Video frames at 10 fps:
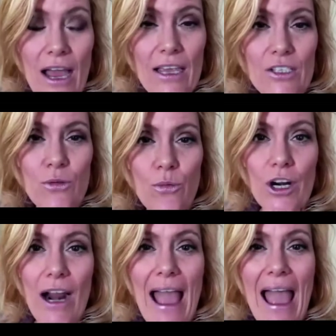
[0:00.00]
were
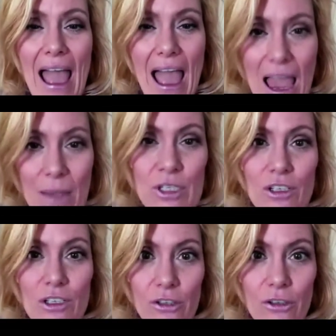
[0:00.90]

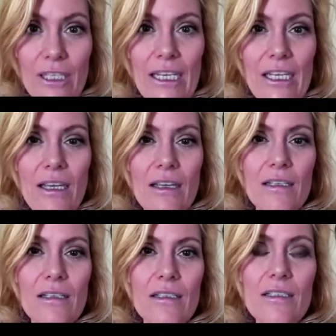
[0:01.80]
absolutely
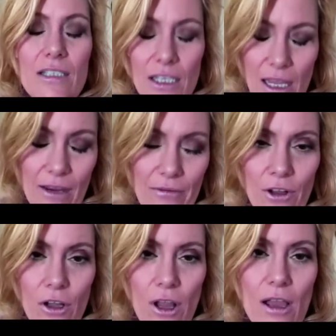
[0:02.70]
delightful.
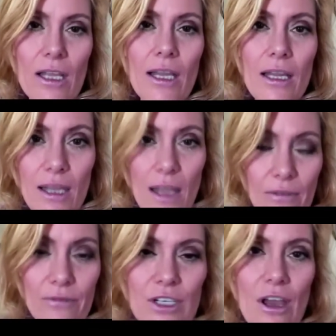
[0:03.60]
Loved
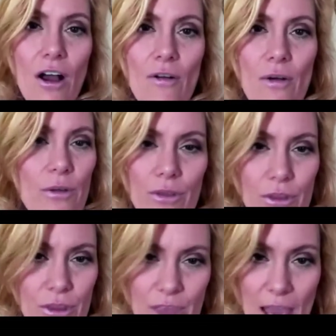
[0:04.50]

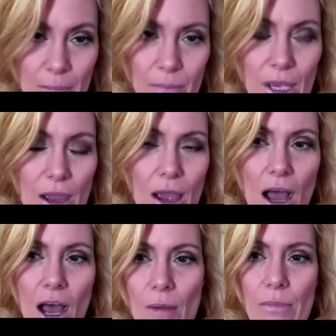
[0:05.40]
them.
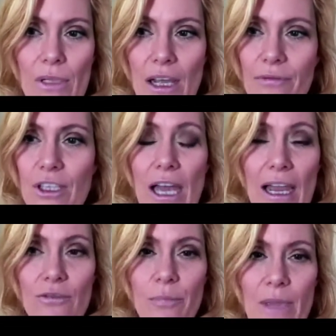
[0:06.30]
Loved the guys from
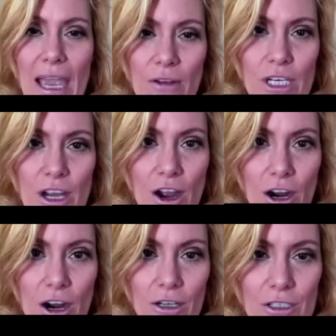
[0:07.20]
Counting Cars.